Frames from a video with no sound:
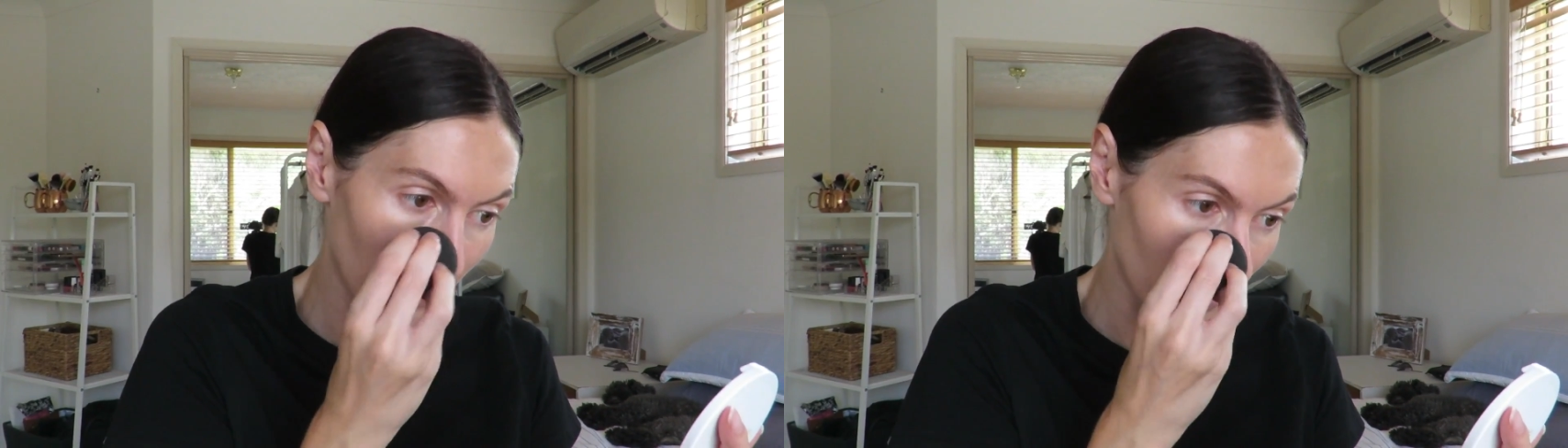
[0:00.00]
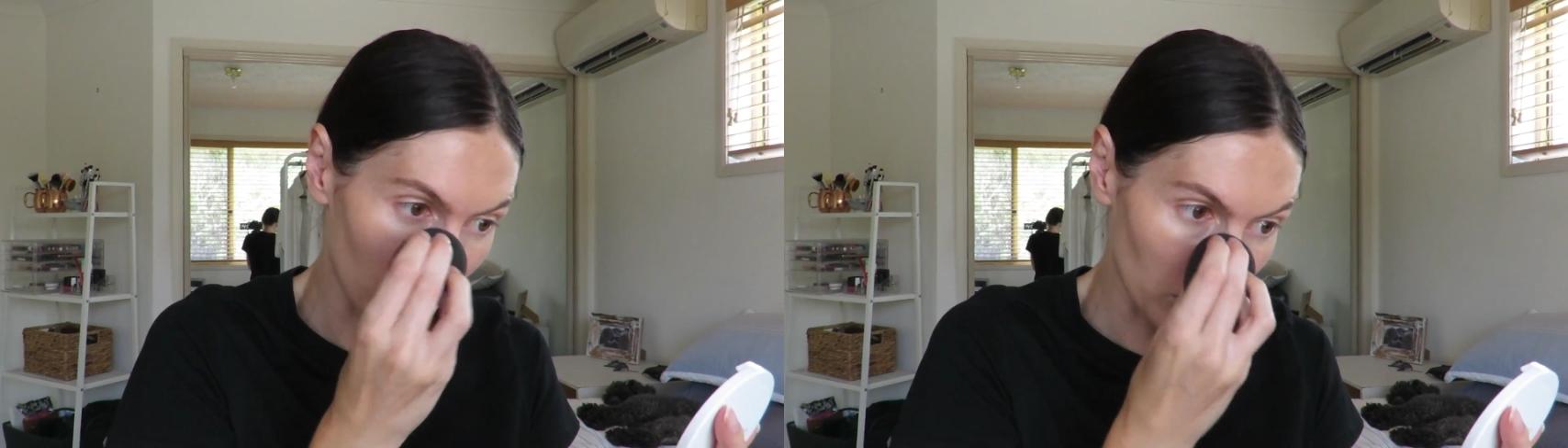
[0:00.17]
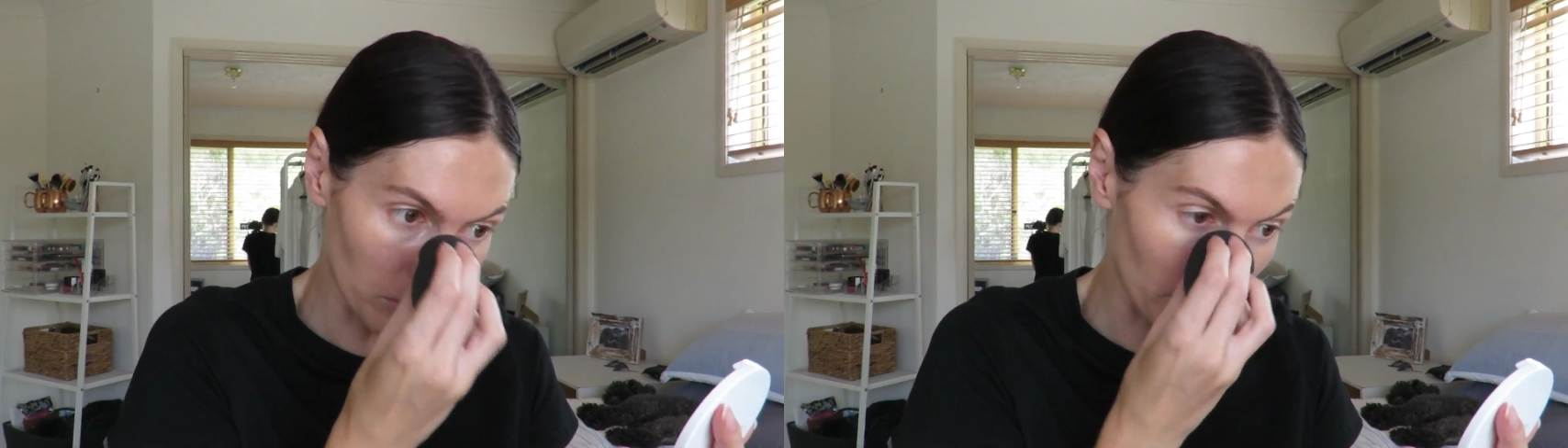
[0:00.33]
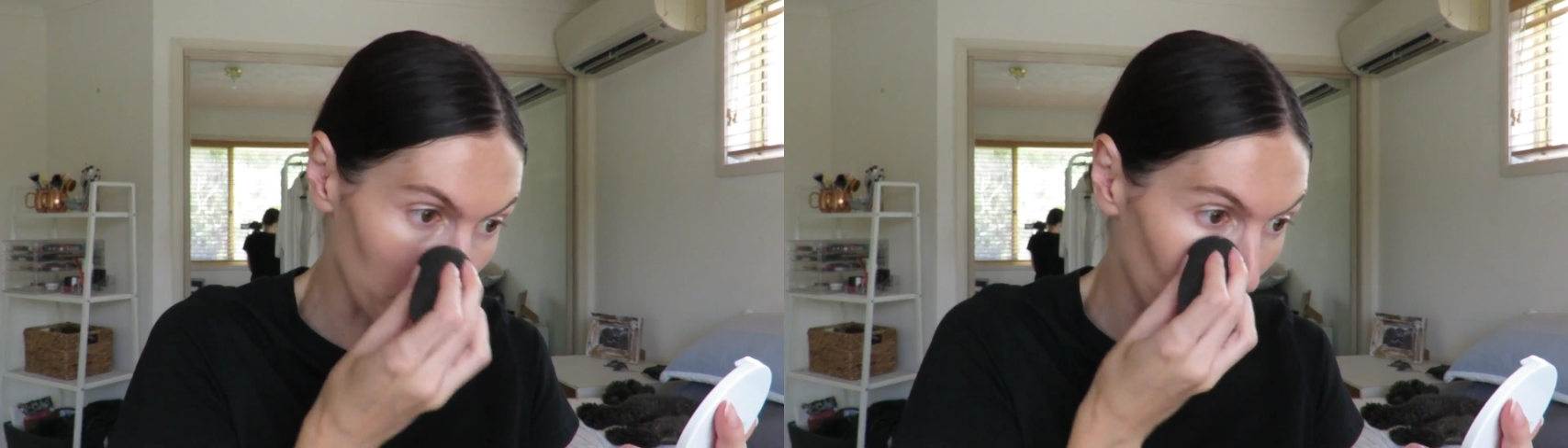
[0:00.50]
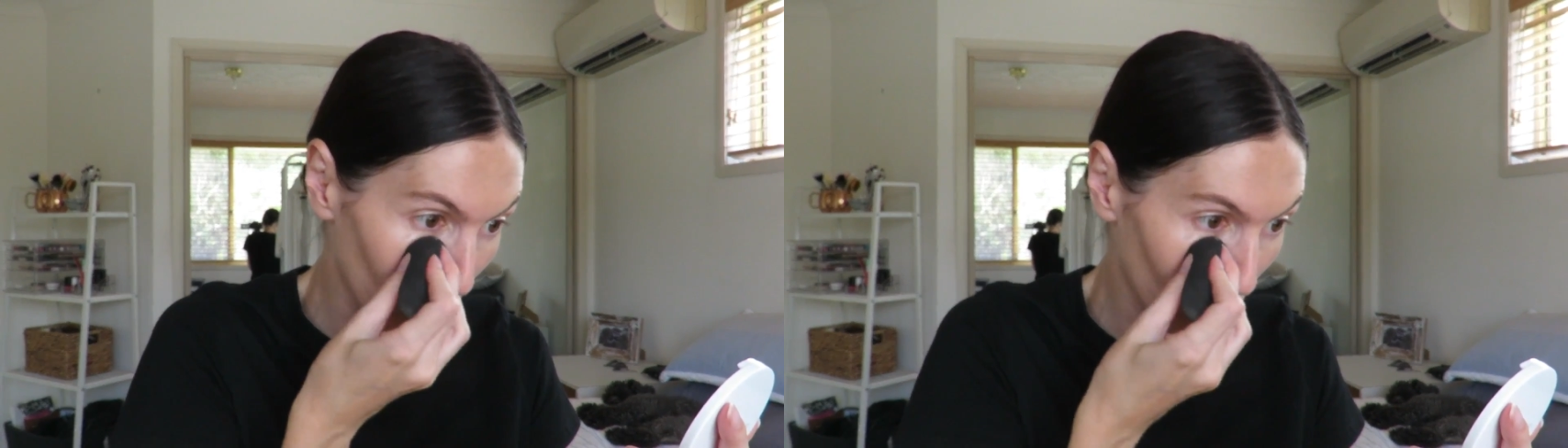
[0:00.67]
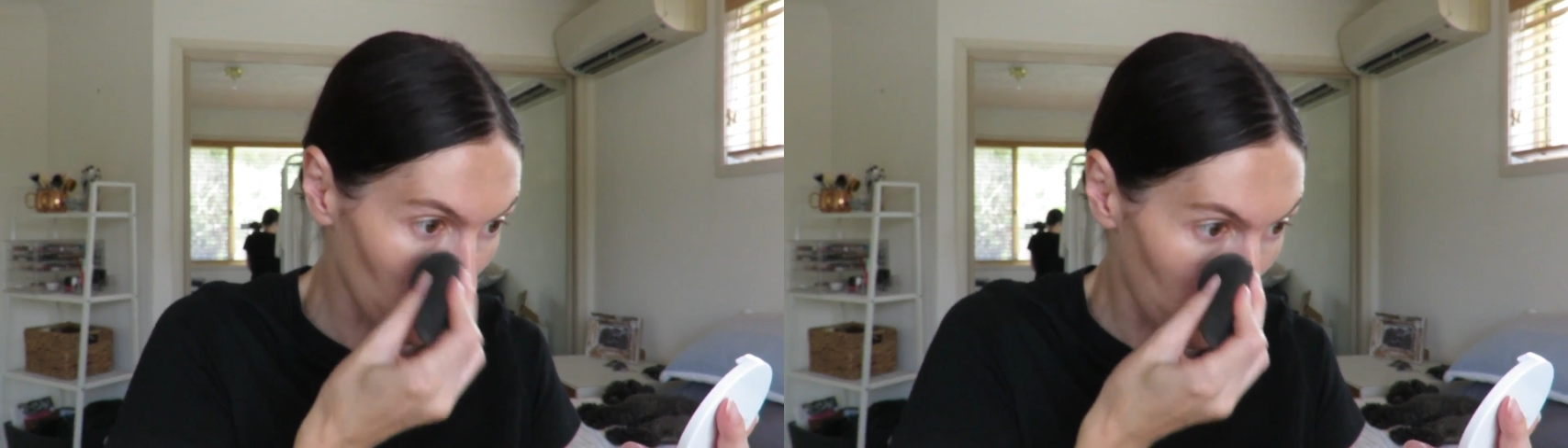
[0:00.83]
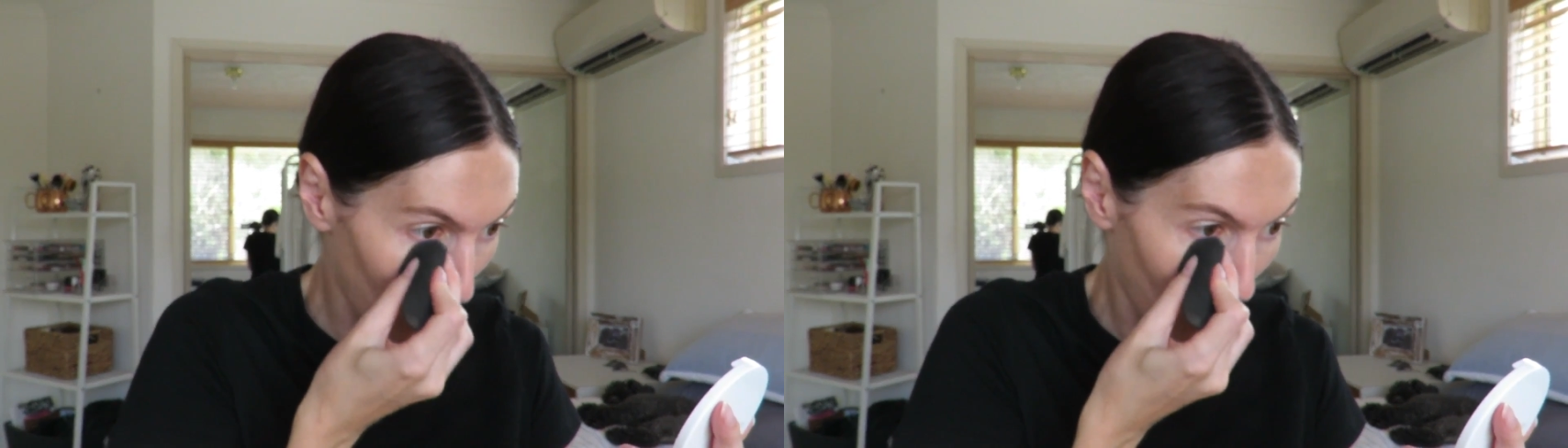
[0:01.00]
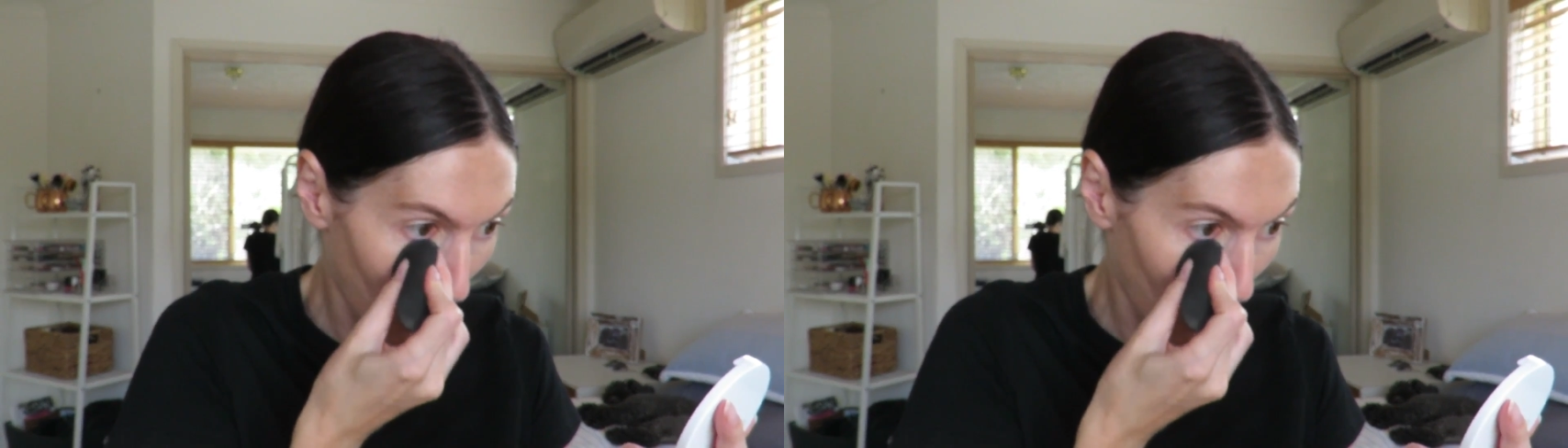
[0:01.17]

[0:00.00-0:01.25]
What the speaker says: a little bit more.